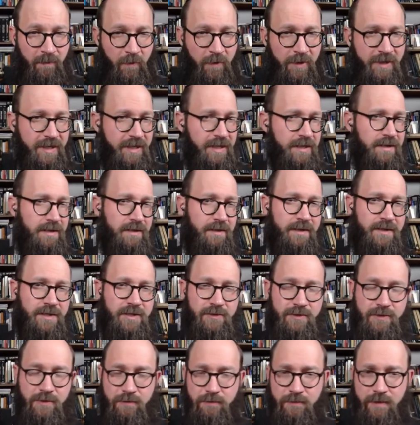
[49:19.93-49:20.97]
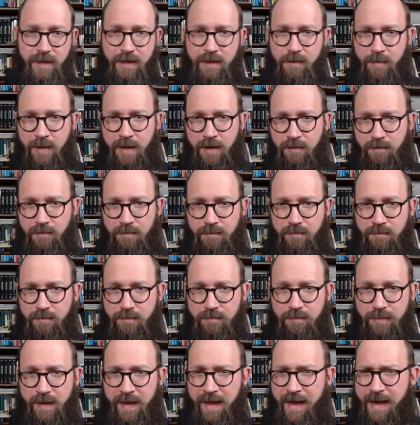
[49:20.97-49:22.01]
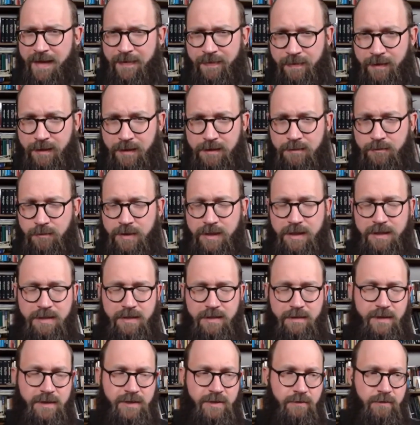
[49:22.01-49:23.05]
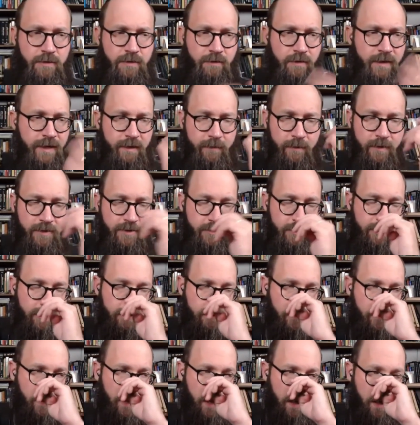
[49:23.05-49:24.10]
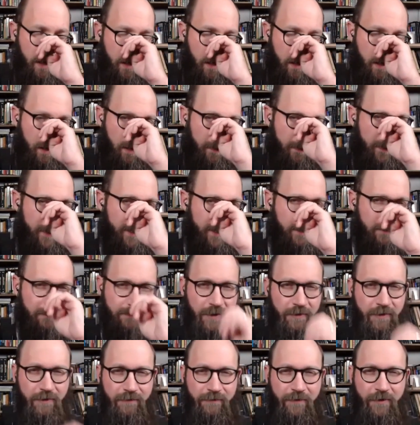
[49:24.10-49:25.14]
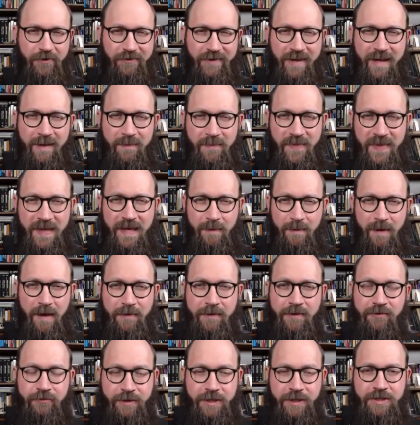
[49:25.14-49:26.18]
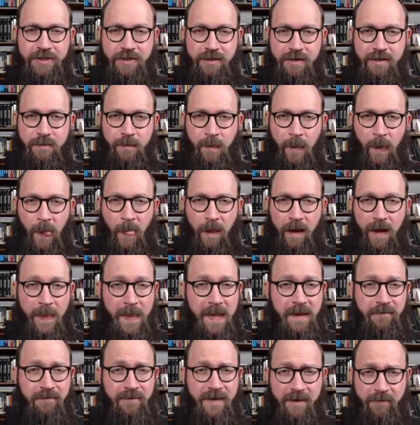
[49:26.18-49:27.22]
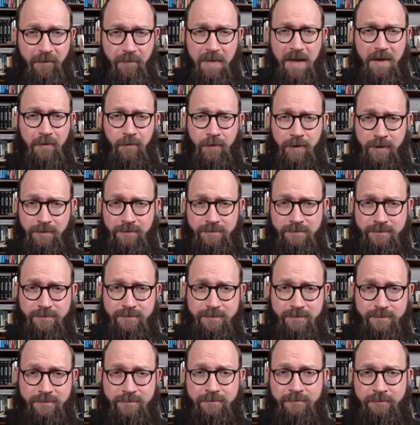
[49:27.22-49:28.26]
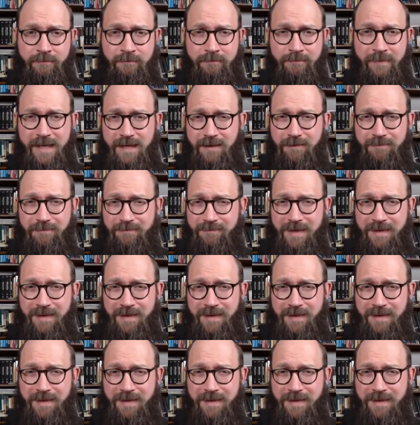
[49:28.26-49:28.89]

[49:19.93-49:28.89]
What is it that you don't like about Catholics? What is it that you don't like about Judaism? They don't know the first damn thing about these religions, and they've never met one. Hmm. They don't.